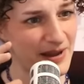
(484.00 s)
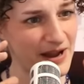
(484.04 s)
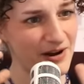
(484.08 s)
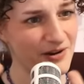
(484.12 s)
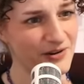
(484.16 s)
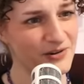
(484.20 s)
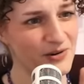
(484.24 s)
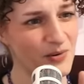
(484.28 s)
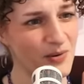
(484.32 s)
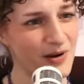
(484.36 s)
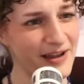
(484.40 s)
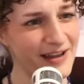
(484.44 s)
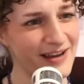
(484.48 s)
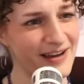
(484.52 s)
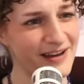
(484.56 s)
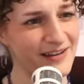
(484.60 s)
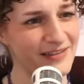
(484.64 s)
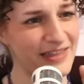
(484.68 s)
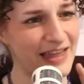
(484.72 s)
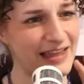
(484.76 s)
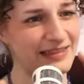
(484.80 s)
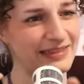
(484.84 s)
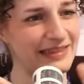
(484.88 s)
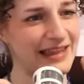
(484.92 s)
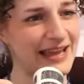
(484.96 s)
paranoia
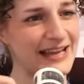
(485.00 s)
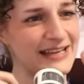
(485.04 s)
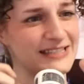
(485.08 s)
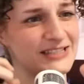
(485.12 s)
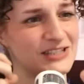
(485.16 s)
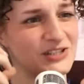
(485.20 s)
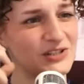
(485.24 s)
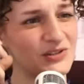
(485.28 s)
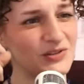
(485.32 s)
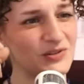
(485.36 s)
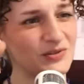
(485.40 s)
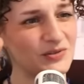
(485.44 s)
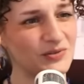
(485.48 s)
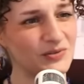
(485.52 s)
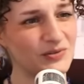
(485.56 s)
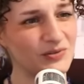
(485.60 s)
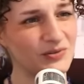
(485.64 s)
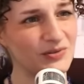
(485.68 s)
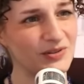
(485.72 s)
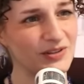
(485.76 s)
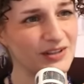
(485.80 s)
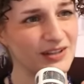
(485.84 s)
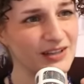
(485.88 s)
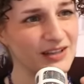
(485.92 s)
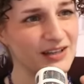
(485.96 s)
that led
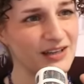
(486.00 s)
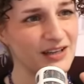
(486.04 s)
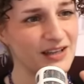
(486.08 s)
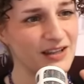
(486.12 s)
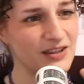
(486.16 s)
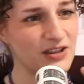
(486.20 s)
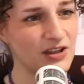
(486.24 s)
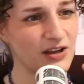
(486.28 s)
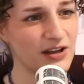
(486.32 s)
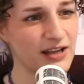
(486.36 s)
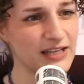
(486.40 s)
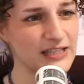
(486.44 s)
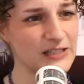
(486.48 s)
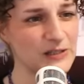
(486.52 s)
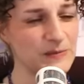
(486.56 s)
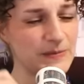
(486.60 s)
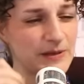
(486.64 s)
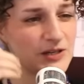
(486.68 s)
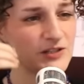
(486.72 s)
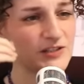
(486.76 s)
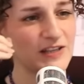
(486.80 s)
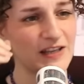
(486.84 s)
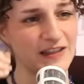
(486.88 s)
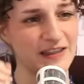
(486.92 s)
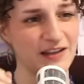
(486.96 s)
to the
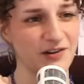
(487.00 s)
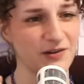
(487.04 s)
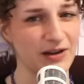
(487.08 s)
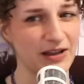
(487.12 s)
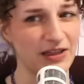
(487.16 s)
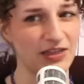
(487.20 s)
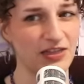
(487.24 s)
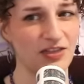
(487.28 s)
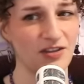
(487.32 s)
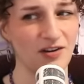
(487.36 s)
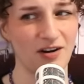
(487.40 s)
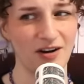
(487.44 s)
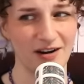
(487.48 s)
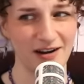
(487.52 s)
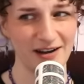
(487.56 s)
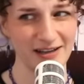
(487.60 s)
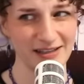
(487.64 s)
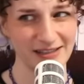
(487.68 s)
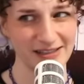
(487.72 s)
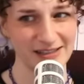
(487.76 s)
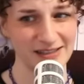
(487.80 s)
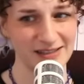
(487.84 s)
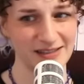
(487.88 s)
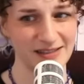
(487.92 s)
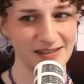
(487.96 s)
conspiracy theory
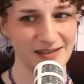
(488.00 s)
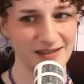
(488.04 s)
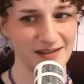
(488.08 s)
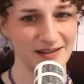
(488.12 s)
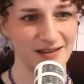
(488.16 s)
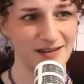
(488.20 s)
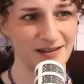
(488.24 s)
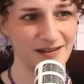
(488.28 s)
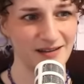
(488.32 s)
thoughts?